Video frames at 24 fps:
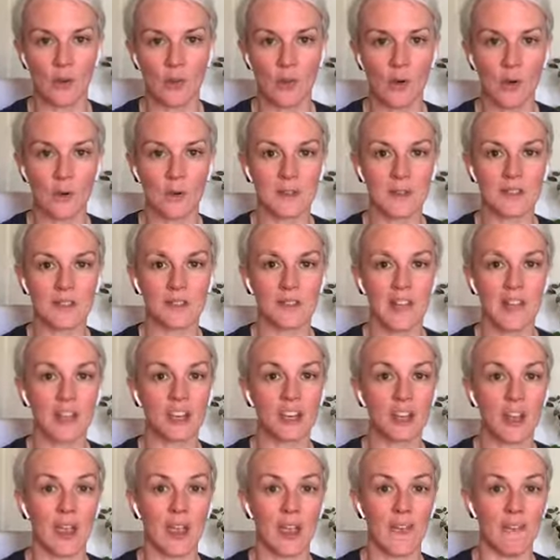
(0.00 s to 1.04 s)
forward
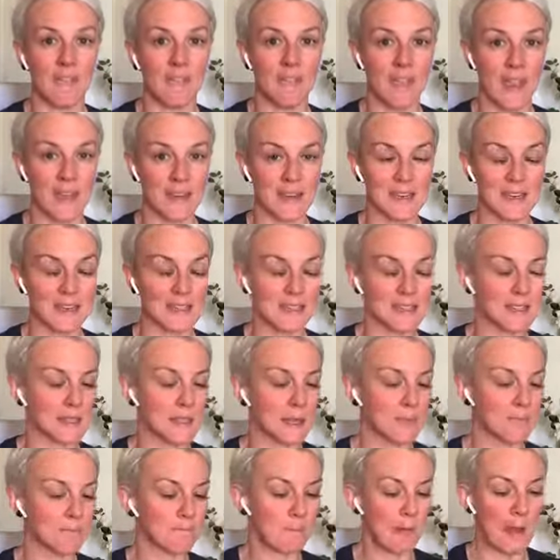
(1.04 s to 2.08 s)
slash events
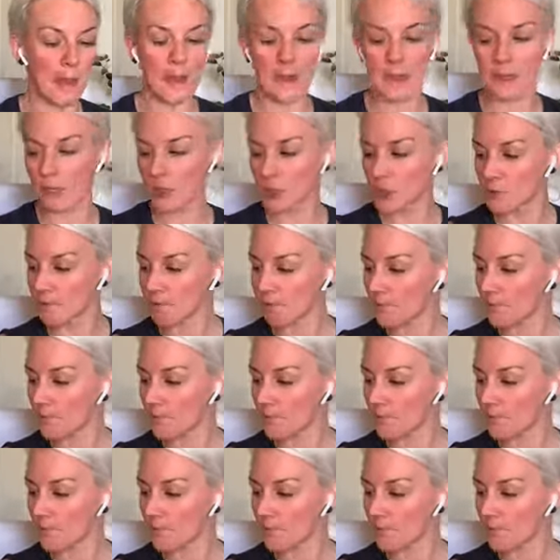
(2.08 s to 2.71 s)
page.